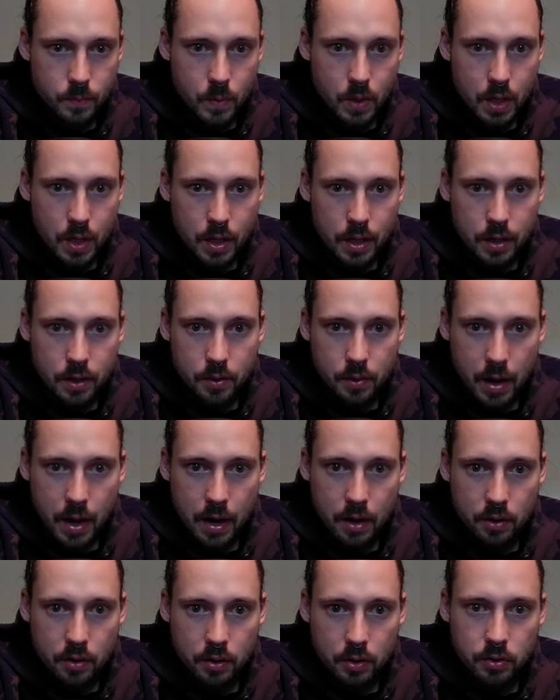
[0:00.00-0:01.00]
I know
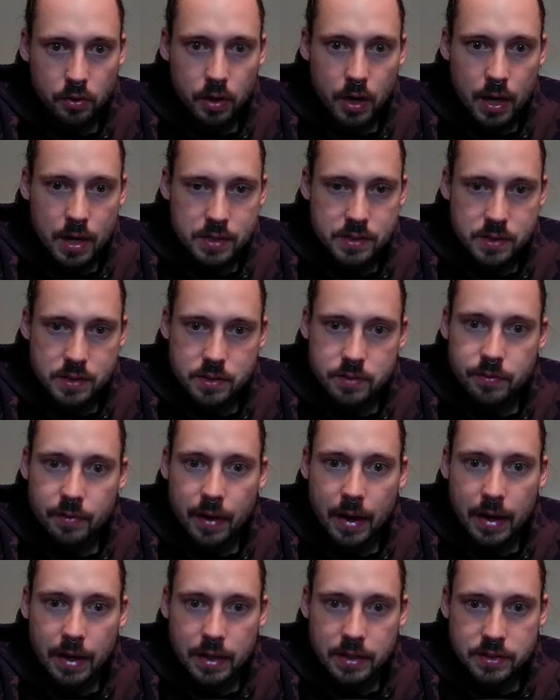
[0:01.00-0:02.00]
Heracross is
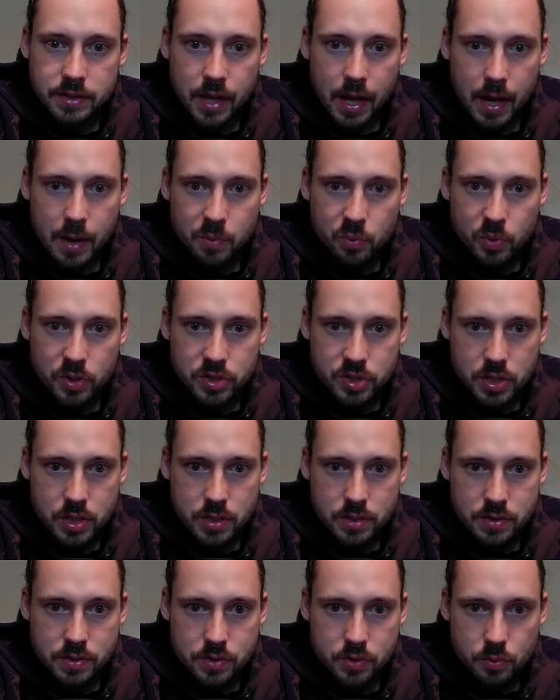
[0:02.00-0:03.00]
fighting type, which
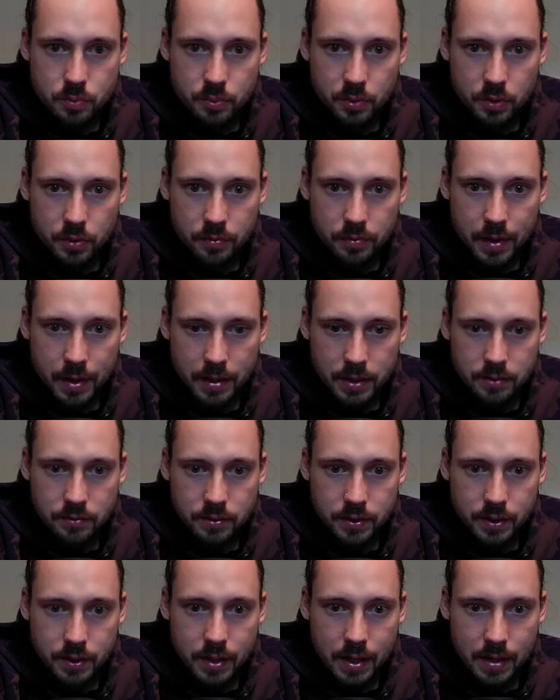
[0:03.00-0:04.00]
is super effective
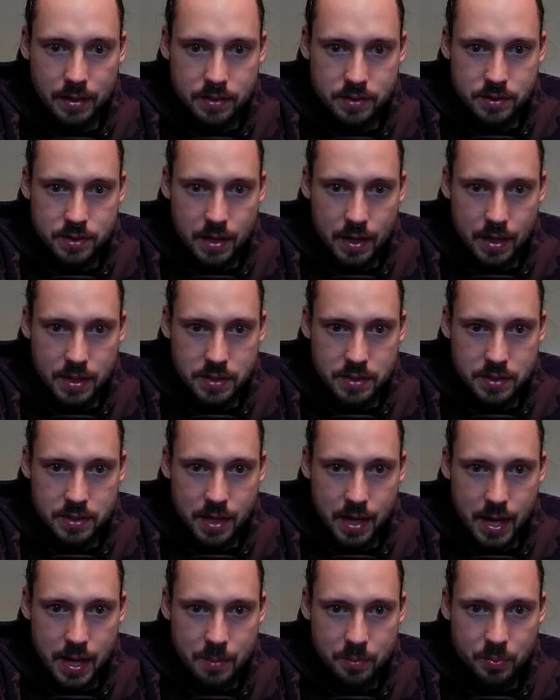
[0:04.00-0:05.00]
against ice
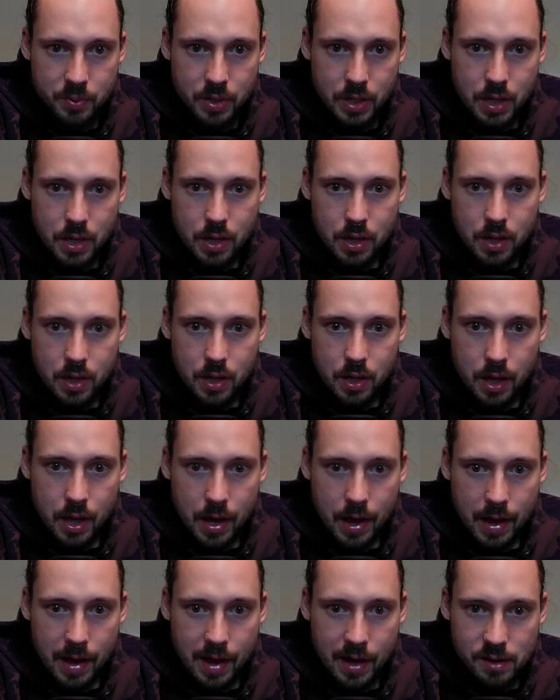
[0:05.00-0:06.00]
type,
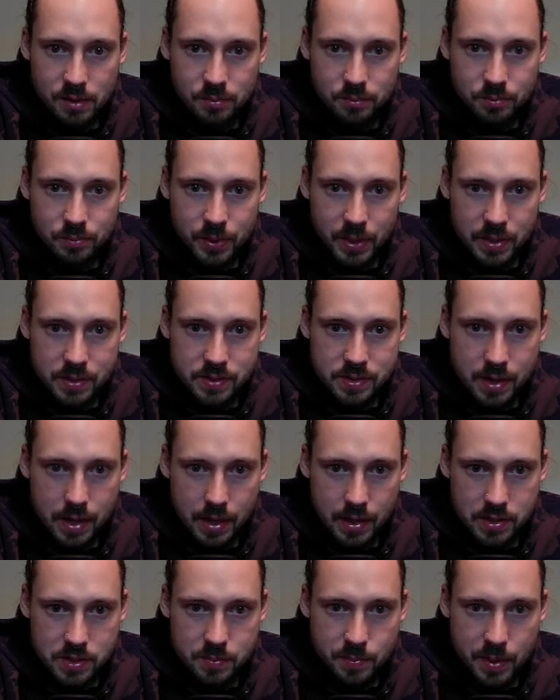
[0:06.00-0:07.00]
but it's
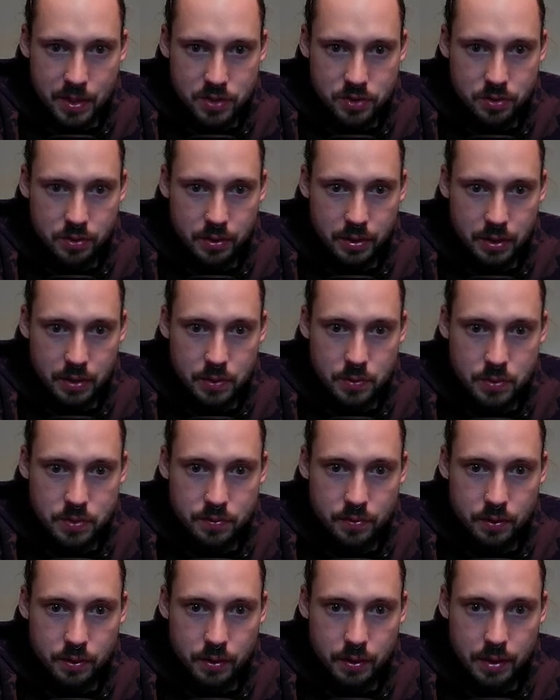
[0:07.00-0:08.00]
not especially
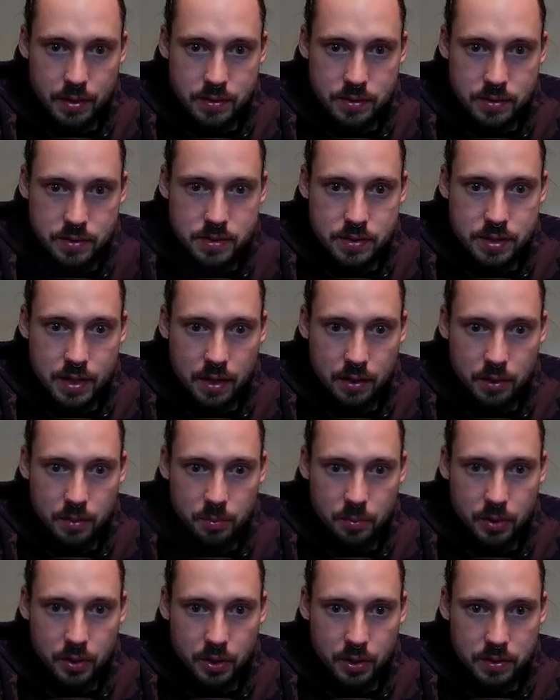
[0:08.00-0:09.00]
useful against
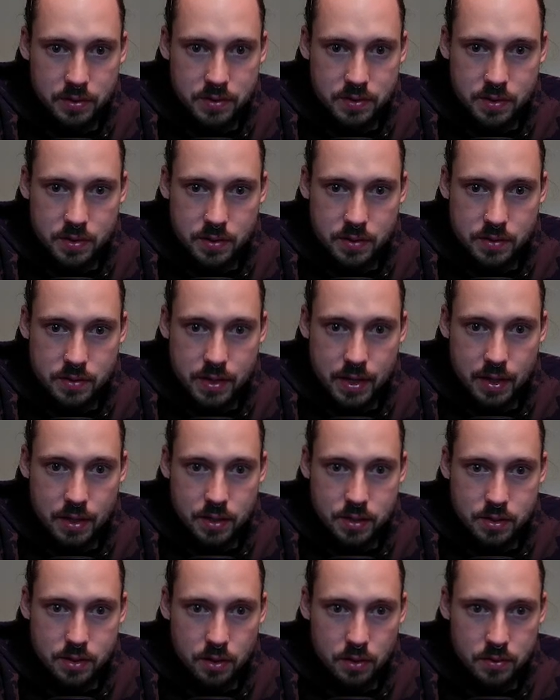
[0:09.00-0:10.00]
Delibird, since that
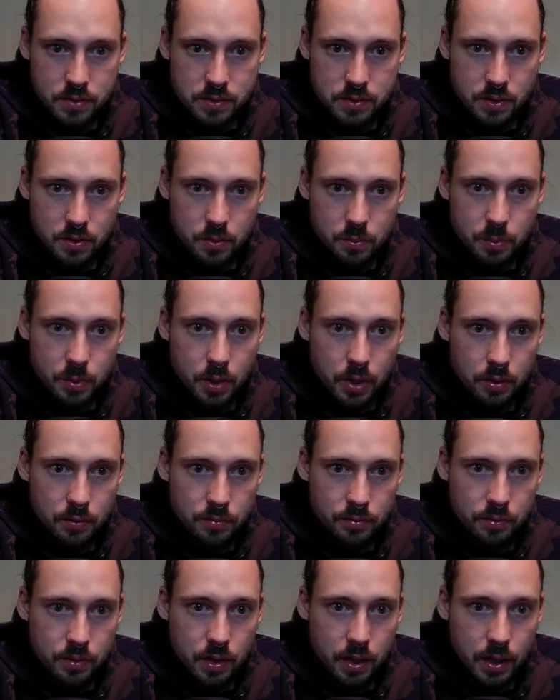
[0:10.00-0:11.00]
is also part
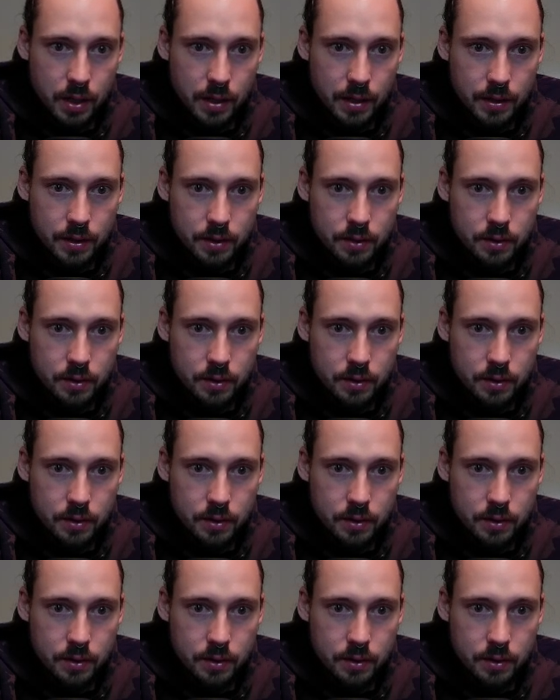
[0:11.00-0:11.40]
flying.